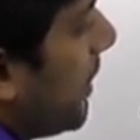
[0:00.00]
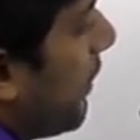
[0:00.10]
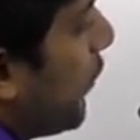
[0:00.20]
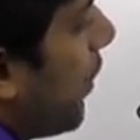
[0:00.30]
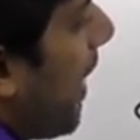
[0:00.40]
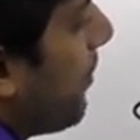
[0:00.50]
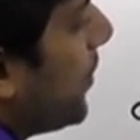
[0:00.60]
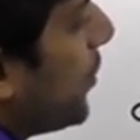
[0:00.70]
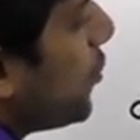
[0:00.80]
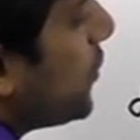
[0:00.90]
if you
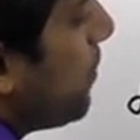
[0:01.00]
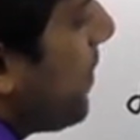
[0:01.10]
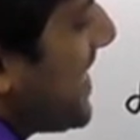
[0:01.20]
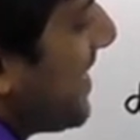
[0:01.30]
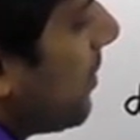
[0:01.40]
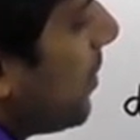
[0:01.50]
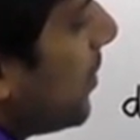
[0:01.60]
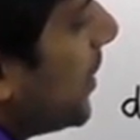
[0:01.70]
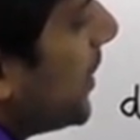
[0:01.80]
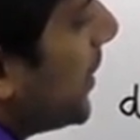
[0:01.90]
happen to speak
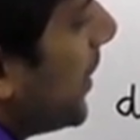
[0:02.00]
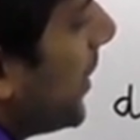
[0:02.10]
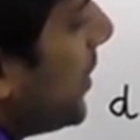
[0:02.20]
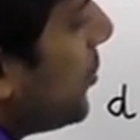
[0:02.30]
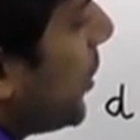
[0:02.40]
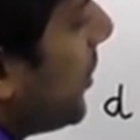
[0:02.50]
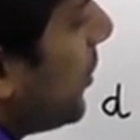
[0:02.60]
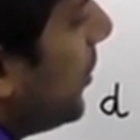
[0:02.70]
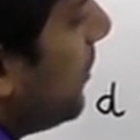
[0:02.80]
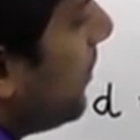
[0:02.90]
in
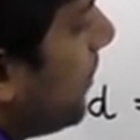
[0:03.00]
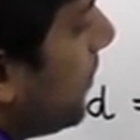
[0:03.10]
general,